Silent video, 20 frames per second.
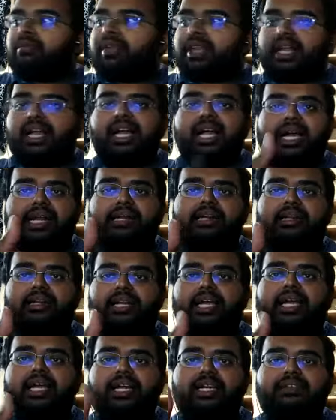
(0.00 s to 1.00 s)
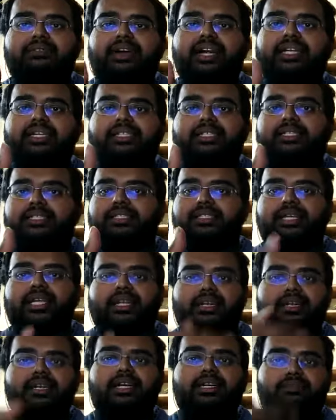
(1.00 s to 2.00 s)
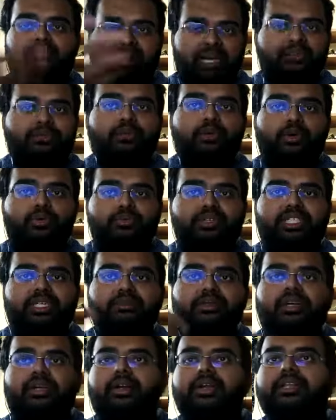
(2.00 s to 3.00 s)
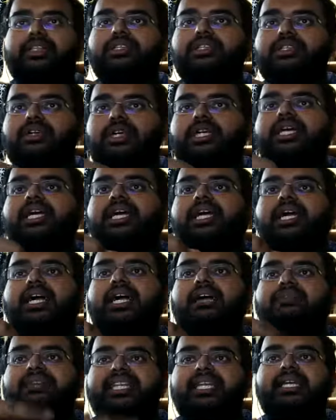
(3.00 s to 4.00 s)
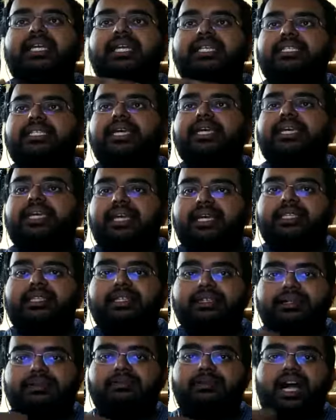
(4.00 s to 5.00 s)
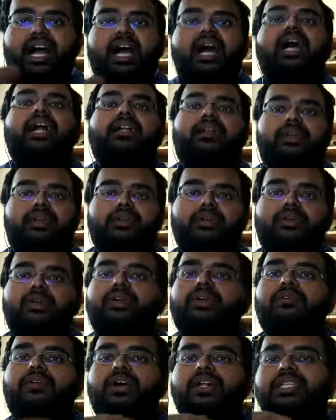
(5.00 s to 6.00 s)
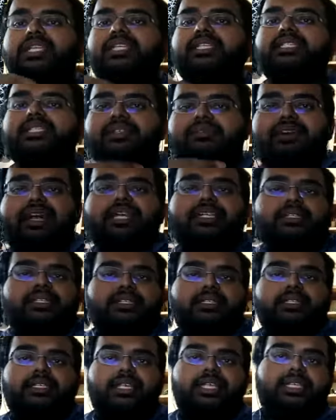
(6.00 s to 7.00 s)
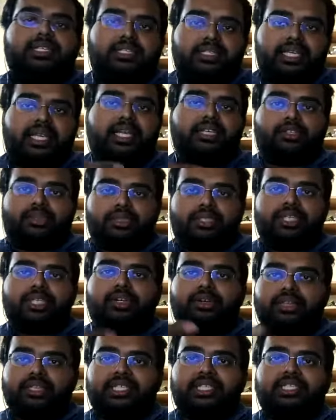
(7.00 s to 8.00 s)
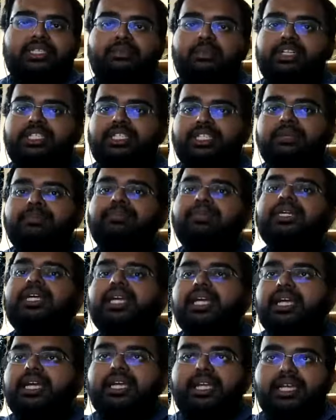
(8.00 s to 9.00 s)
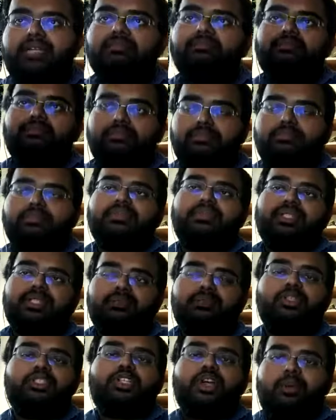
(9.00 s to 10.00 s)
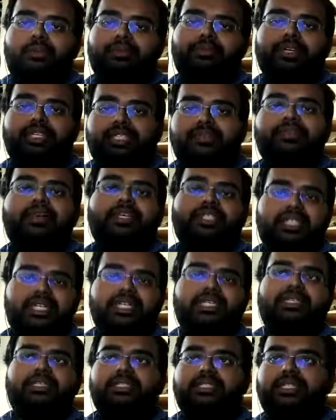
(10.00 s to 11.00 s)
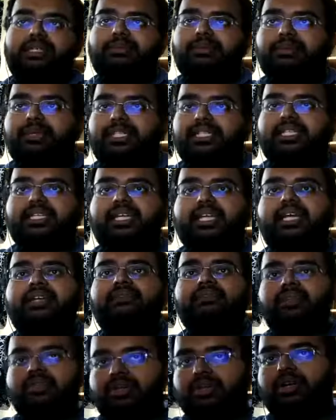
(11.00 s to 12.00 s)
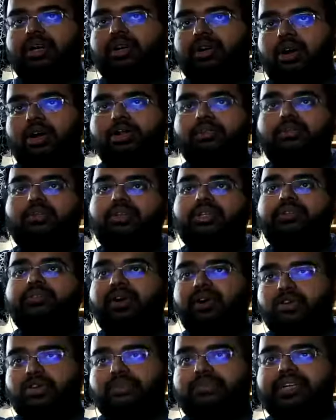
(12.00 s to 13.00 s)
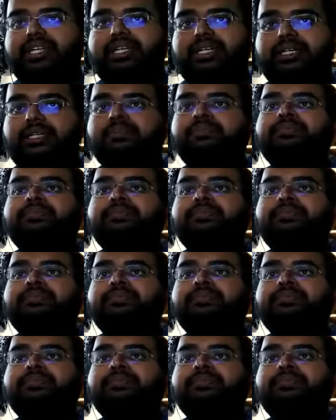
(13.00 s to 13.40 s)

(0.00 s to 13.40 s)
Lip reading: handle like our devices, like my phone, which I'm recording this on, we realize that at the heart and core of all these devices is the SoC, or a system on a chip, and the most common one is, of course, the Intel chips, basically. And Gordon Moore, the founder of Intel,